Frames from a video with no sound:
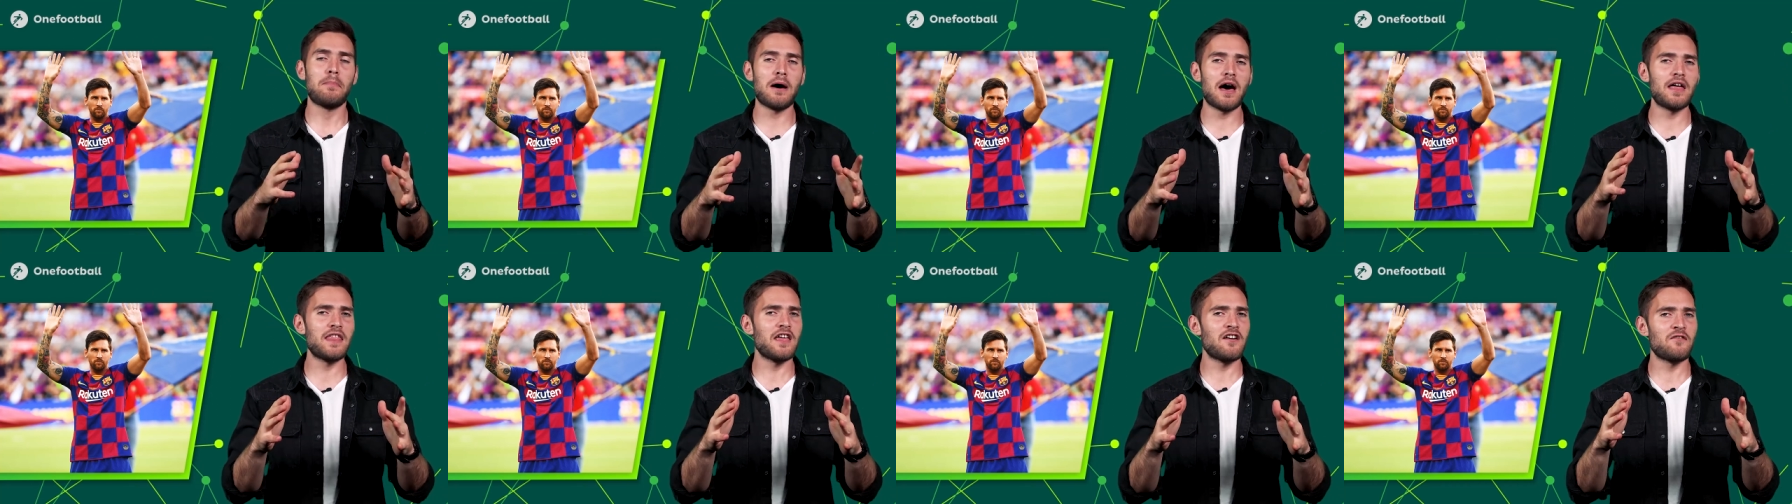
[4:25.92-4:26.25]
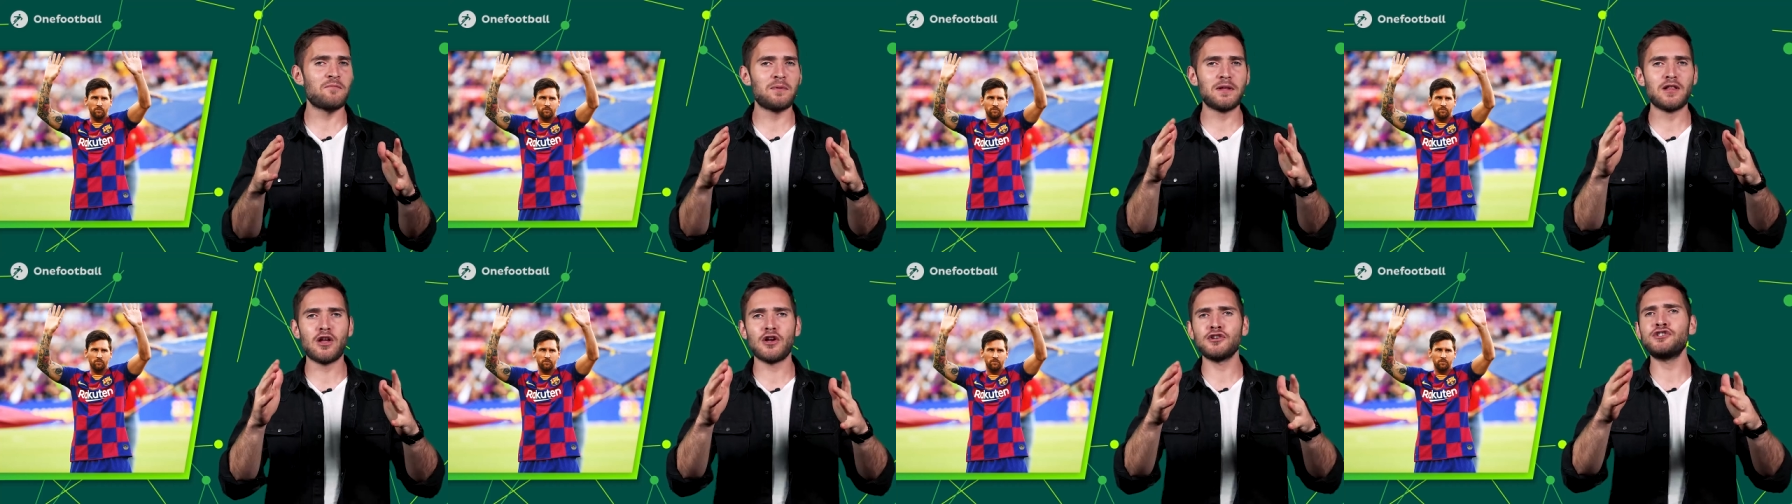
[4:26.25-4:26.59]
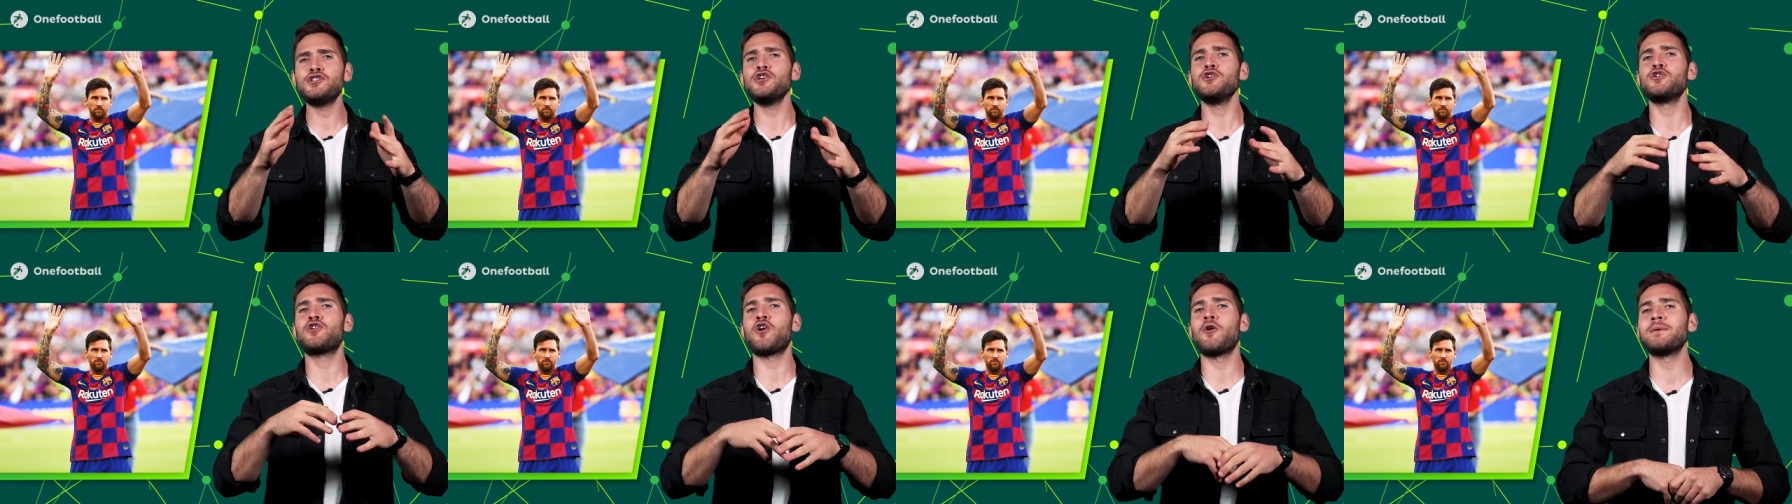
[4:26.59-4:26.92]
But there have been lots
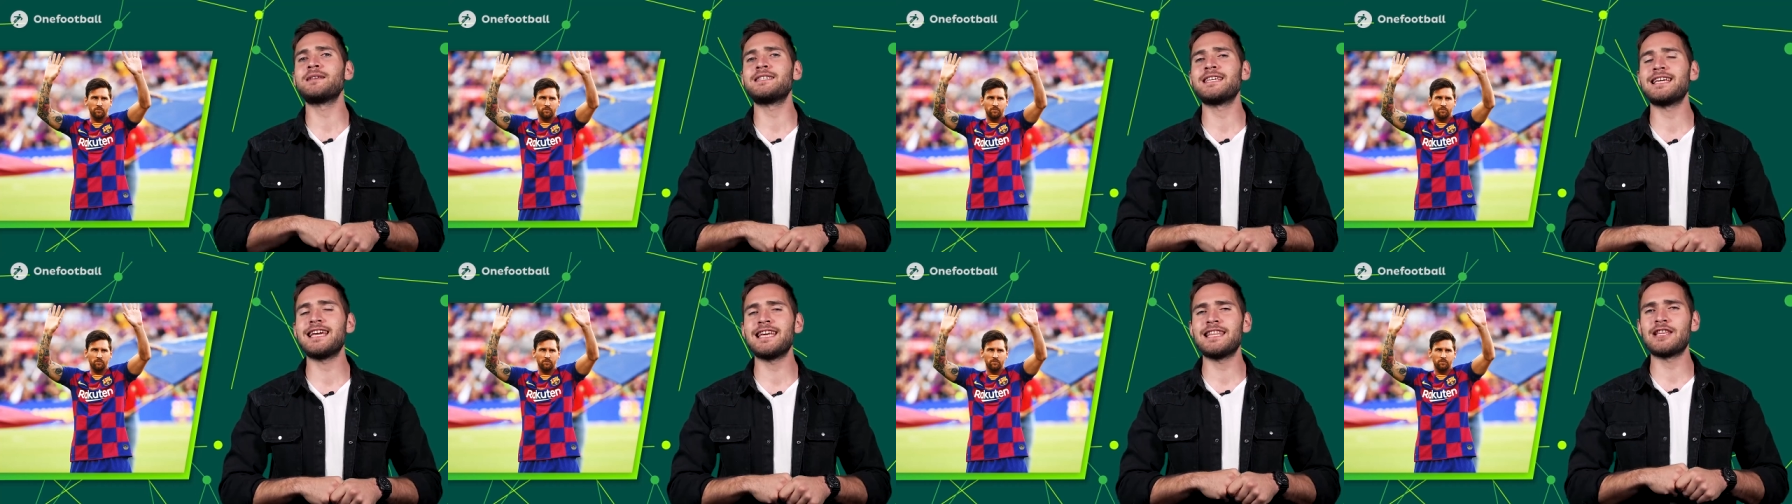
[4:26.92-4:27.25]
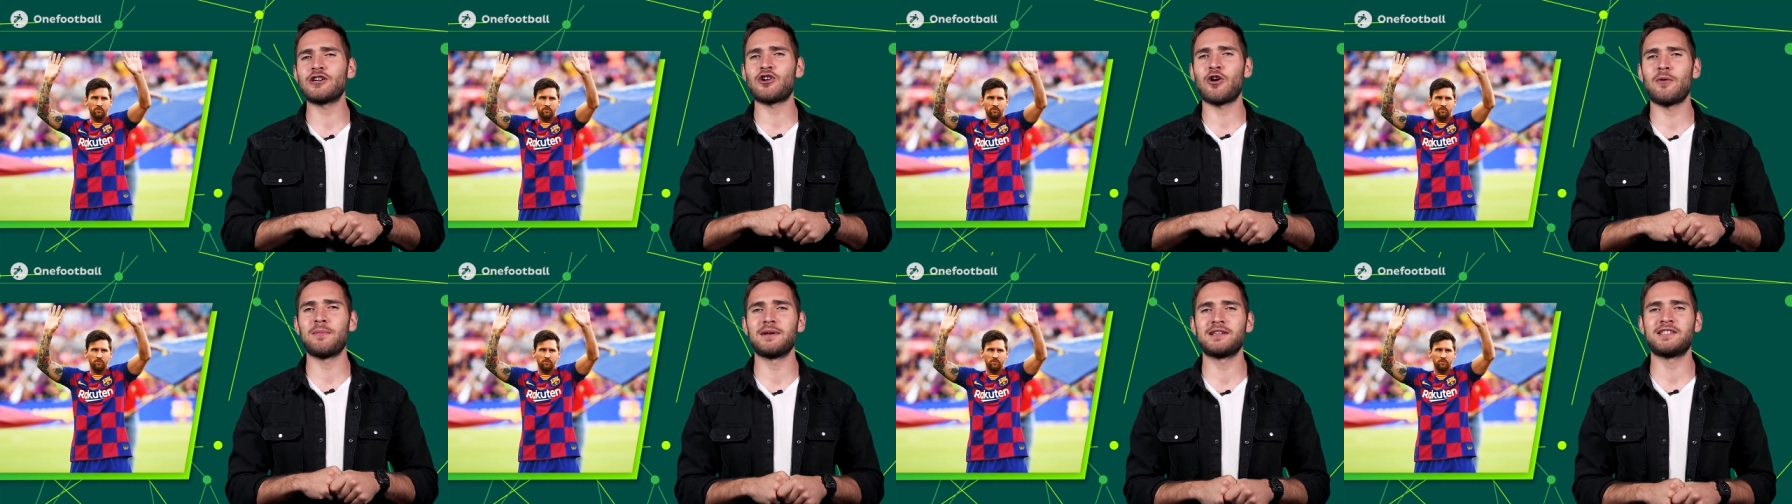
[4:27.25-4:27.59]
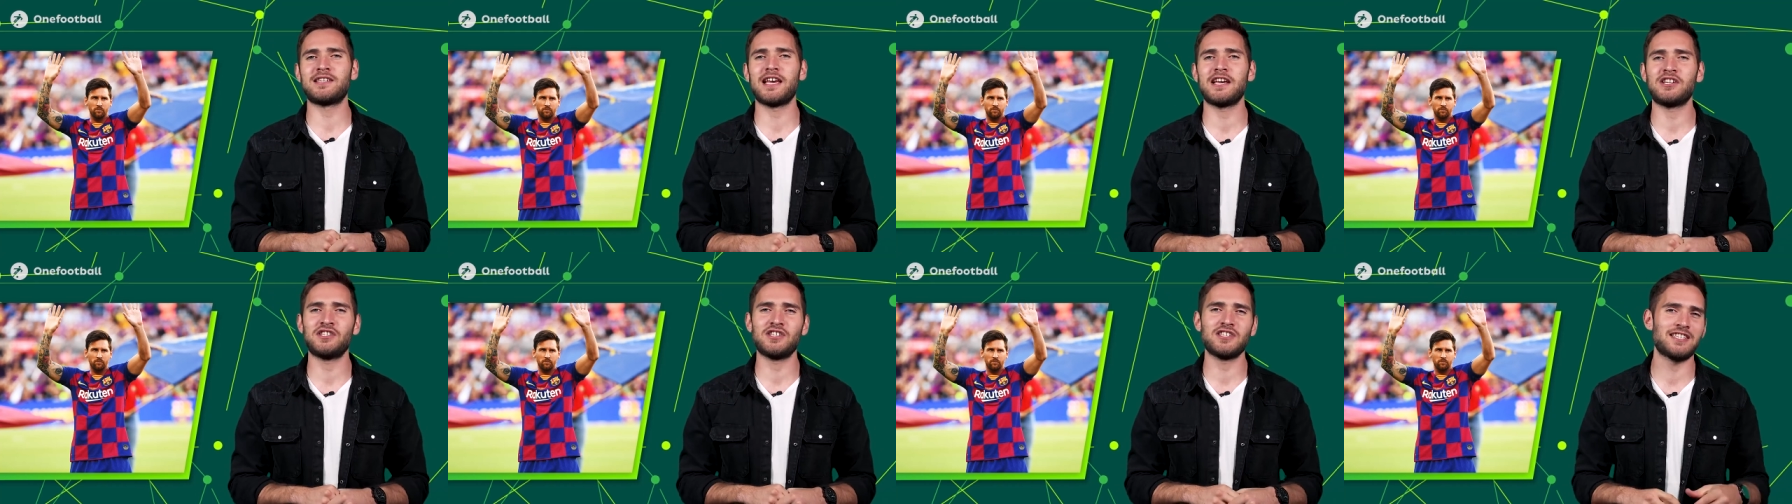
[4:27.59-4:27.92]
of you commenting in the comment
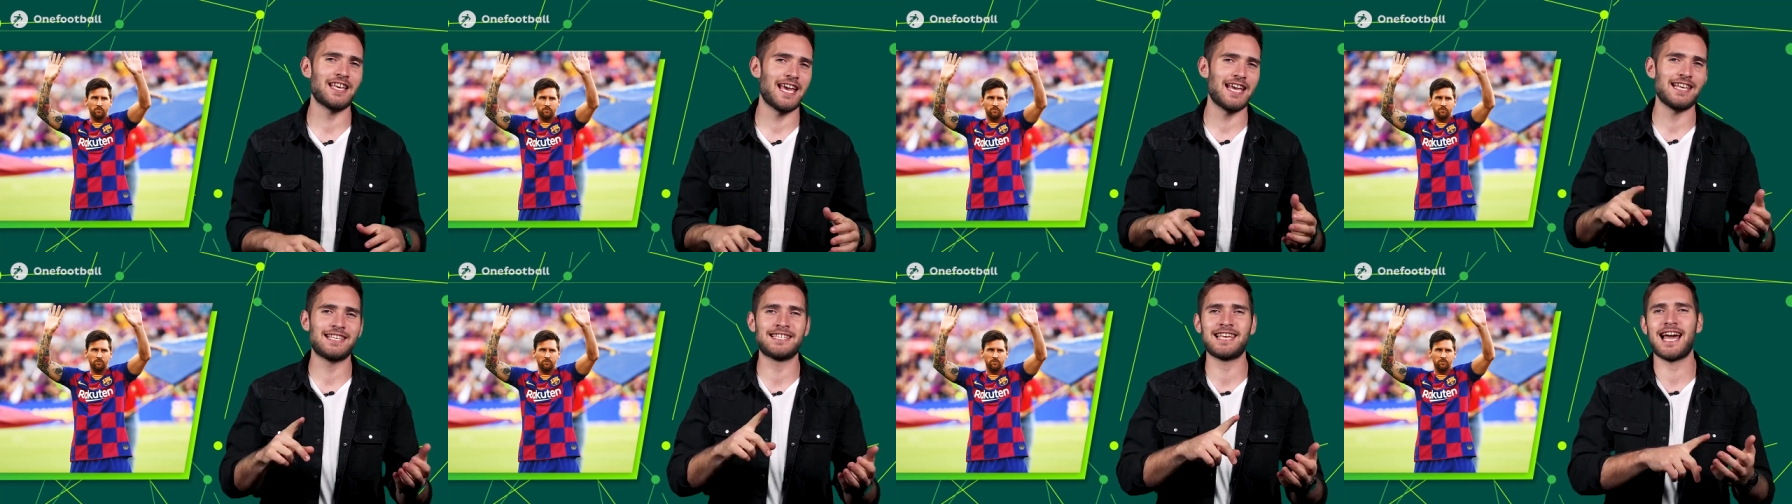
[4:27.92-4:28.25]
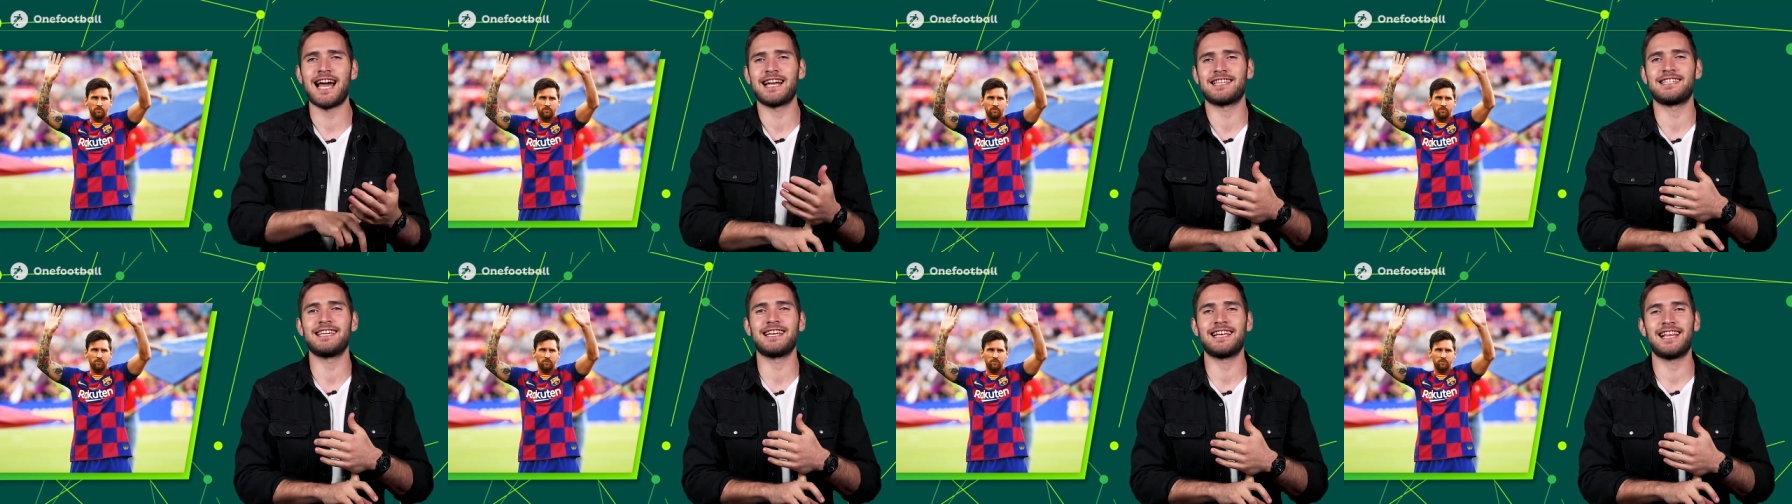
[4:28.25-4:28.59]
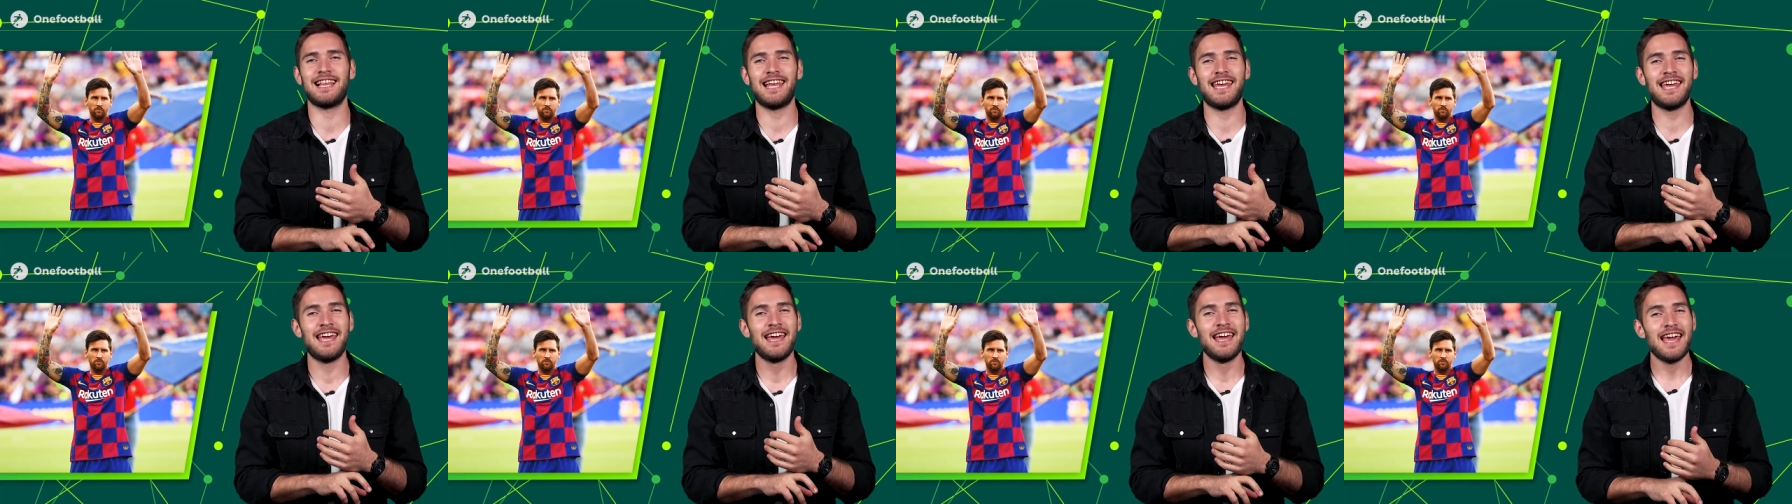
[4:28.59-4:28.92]
section saying
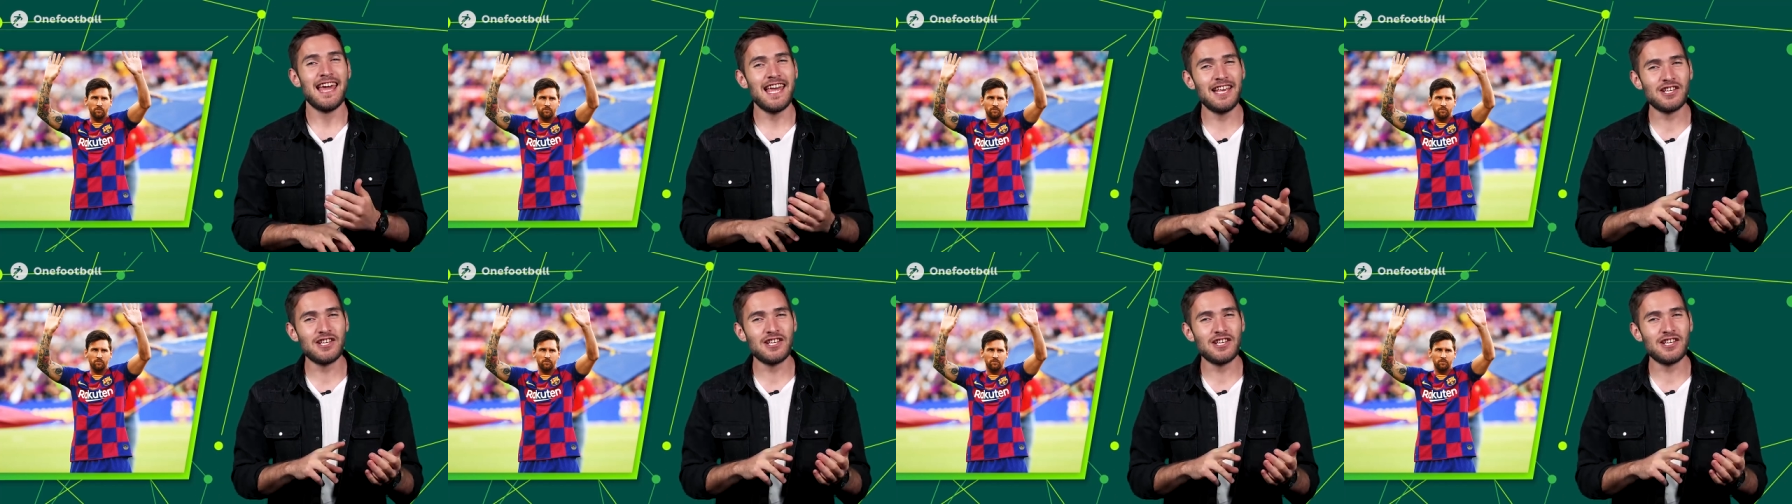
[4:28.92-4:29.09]
tactically